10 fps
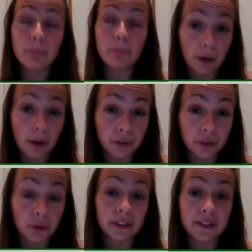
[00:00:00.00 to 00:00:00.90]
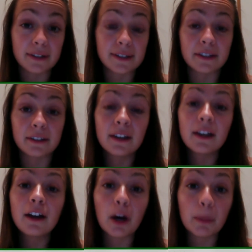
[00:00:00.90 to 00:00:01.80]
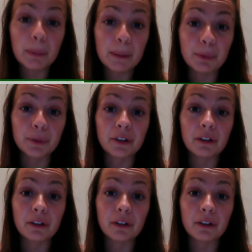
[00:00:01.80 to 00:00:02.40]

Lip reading: of your audience that are people that